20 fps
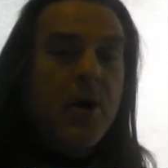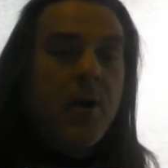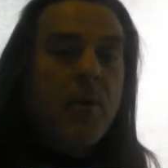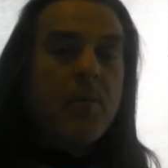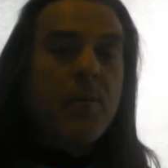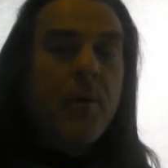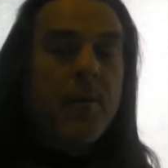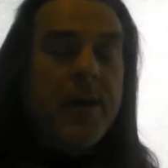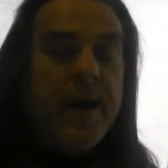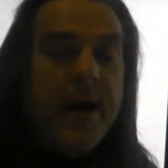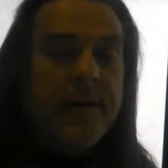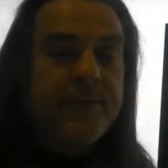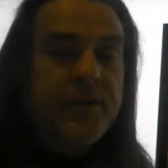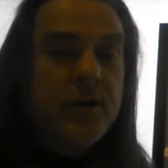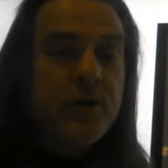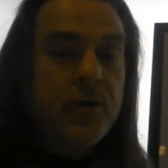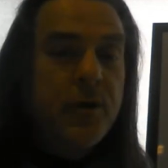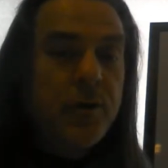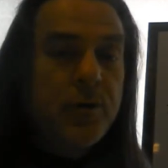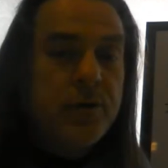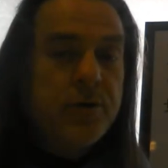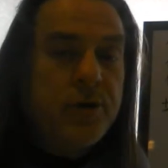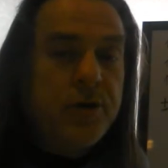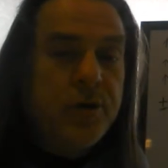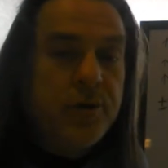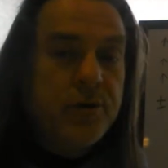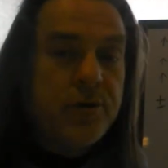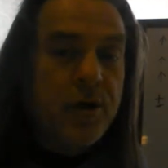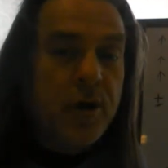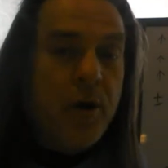What we have to do is
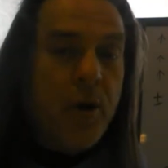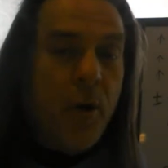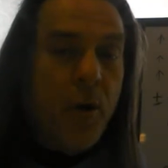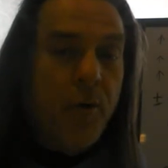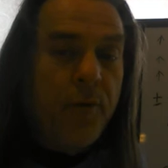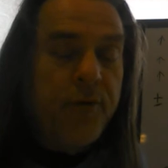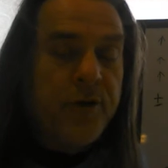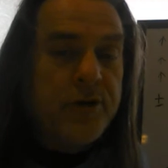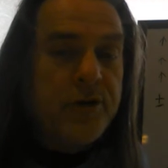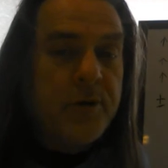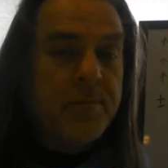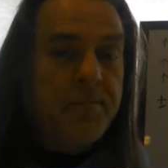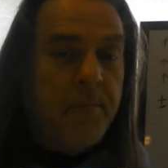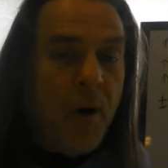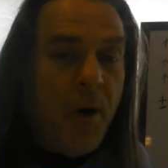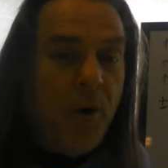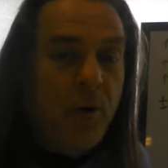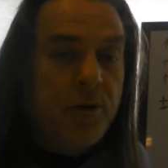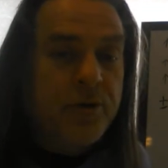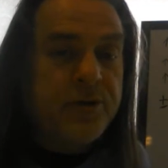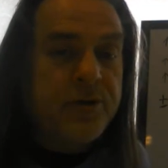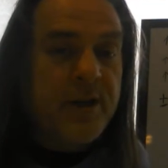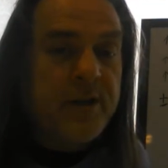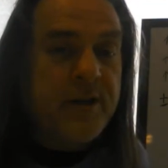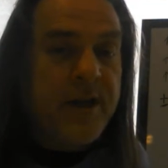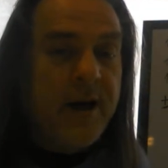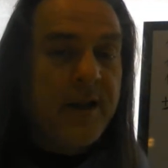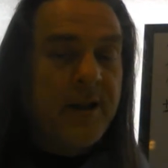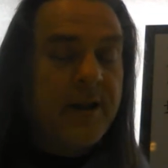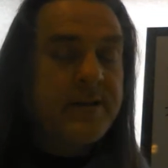use the coefficient moles to
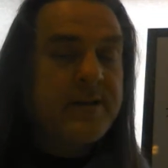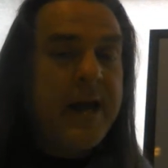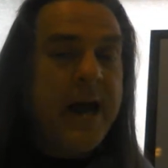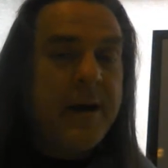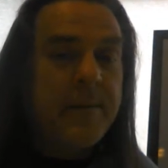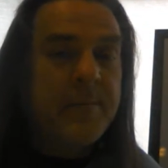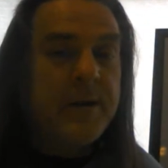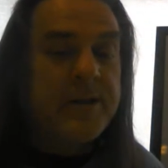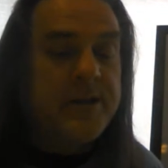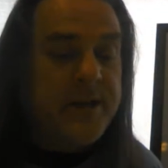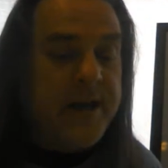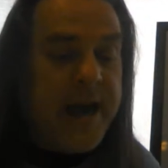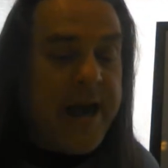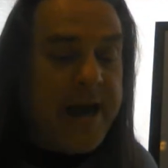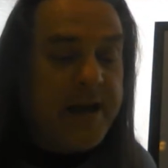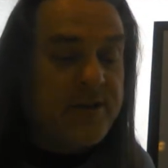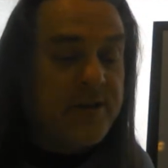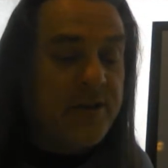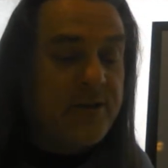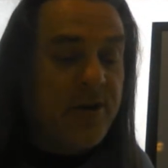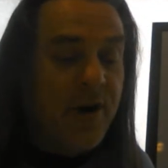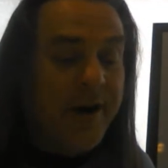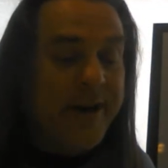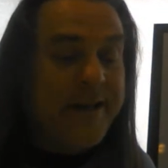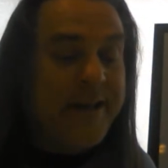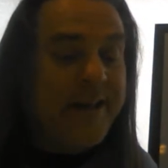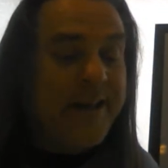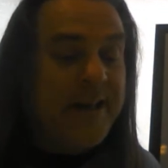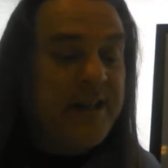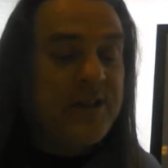tell us how much gas is on
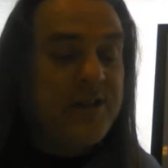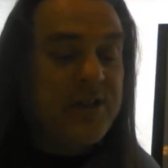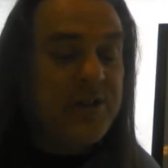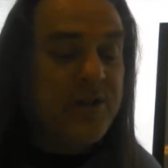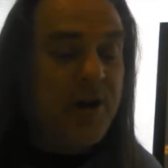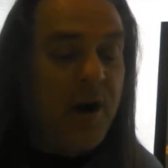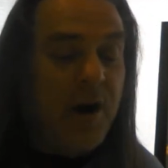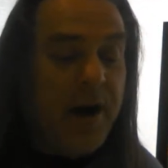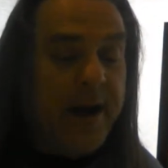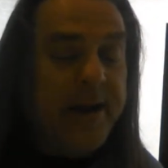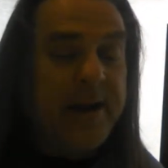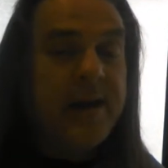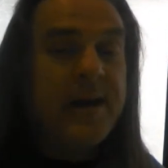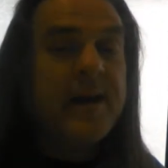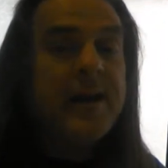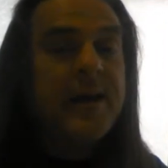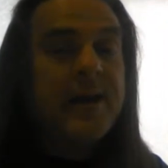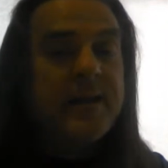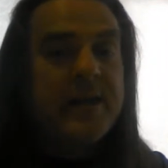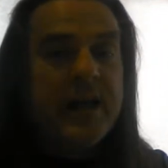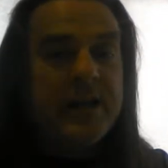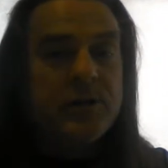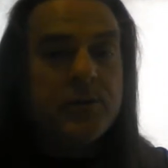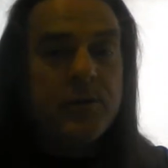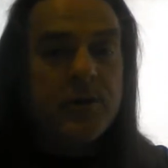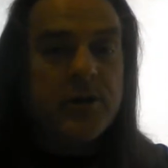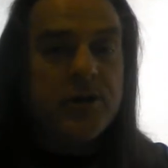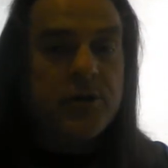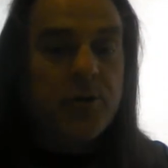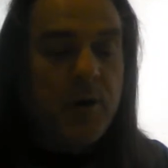each side. That's where
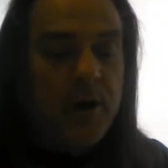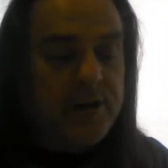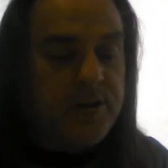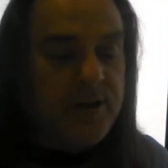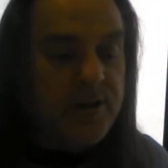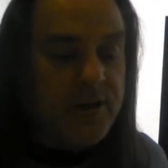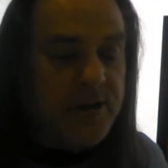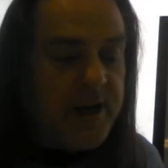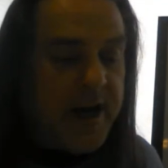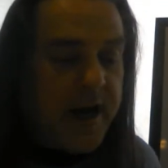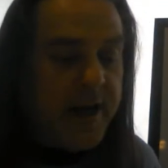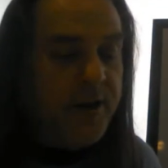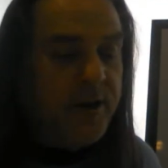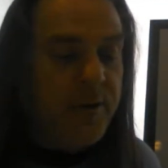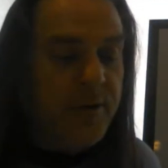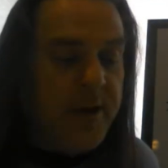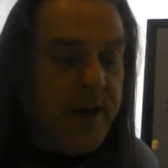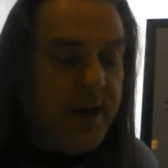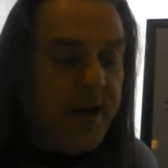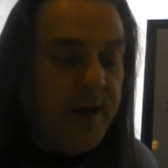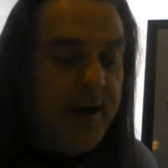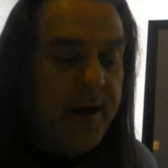this question is kind of unique.